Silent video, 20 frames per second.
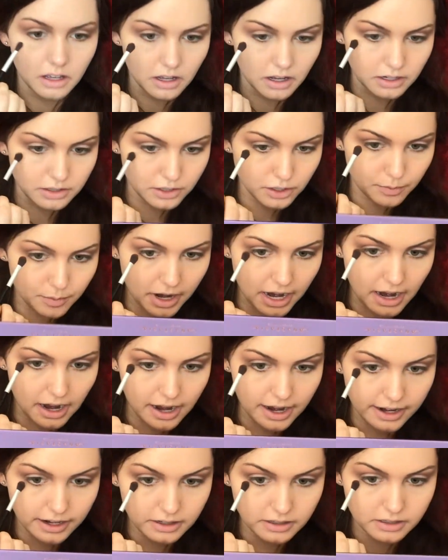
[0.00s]
under my
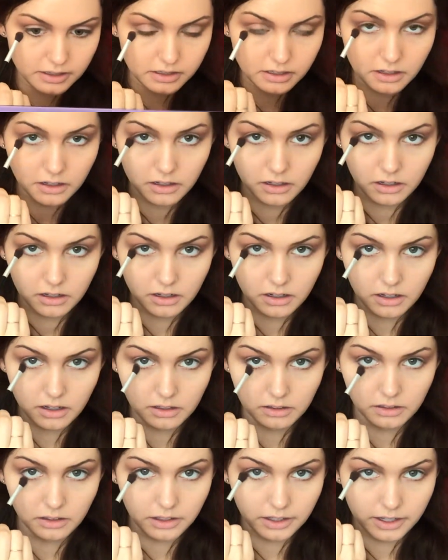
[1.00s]
eyes a
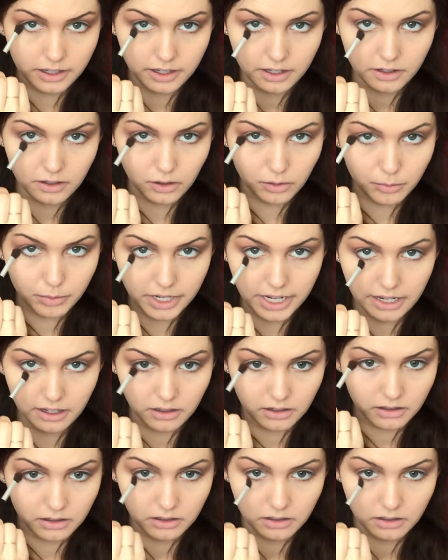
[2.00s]
little bit